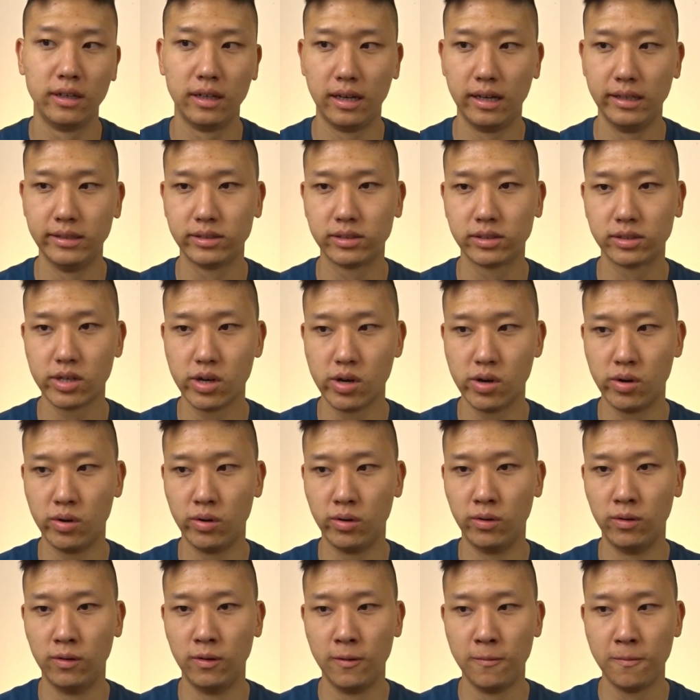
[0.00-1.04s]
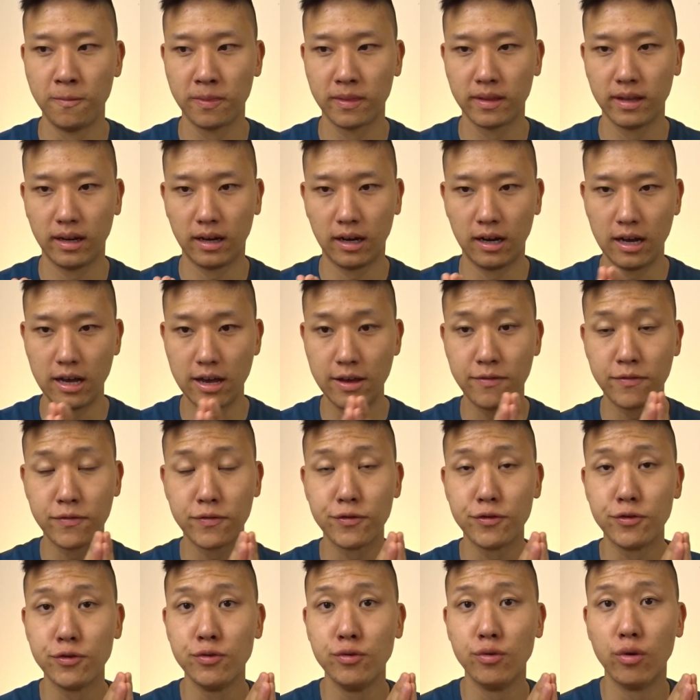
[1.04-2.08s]
And so
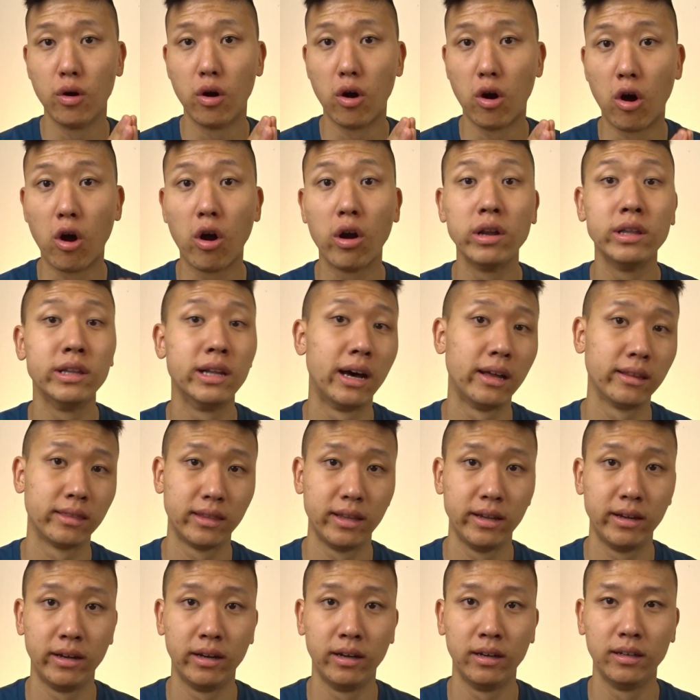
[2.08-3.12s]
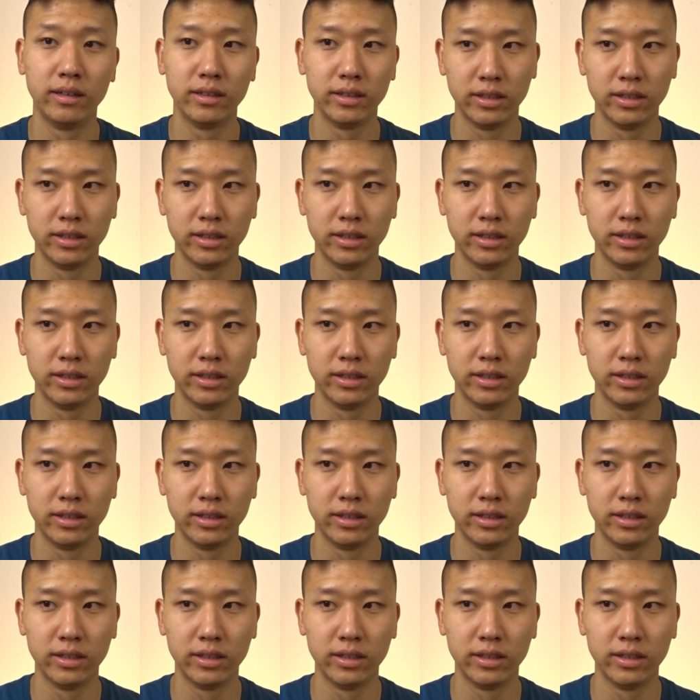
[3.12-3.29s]
if you are not there,